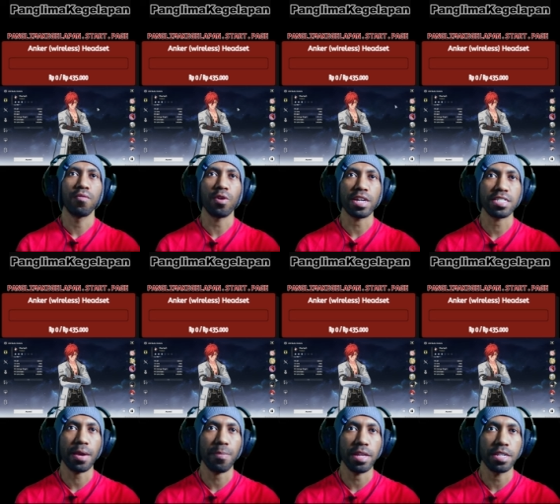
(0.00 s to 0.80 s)
For
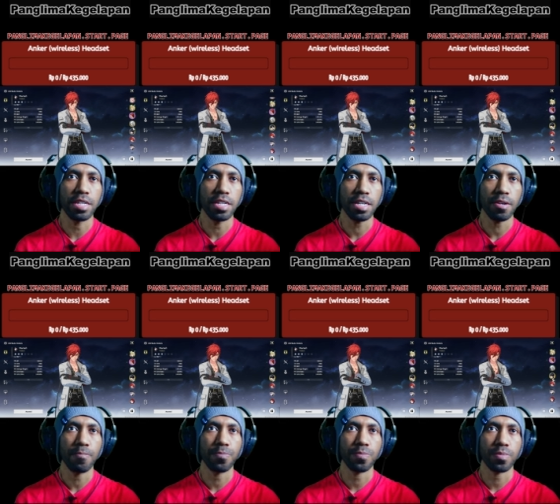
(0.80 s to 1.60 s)
example, in here,
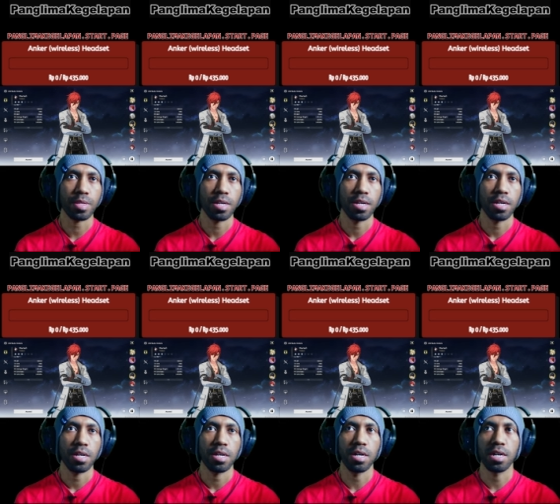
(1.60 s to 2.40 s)

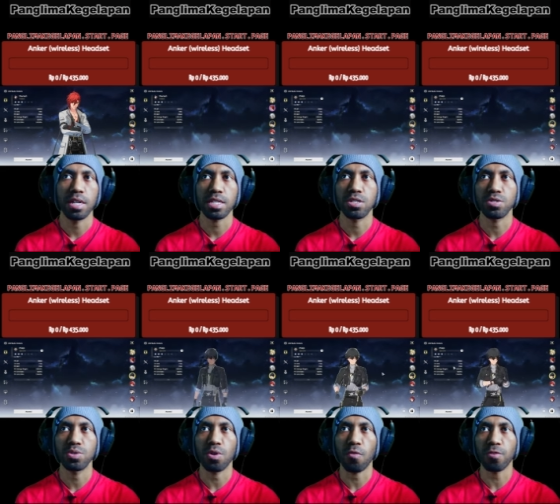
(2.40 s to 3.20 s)
uh, let's go
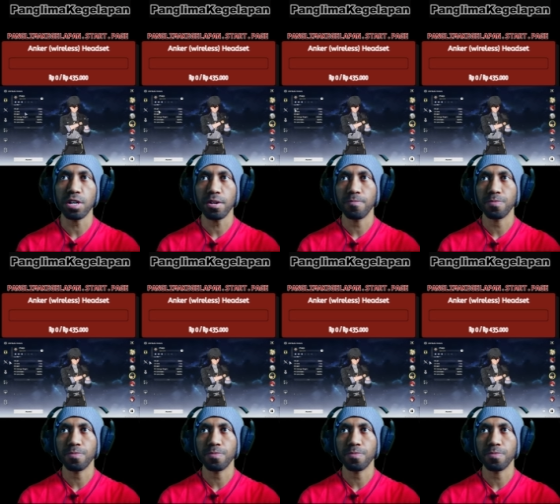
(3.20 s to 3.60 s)
to rover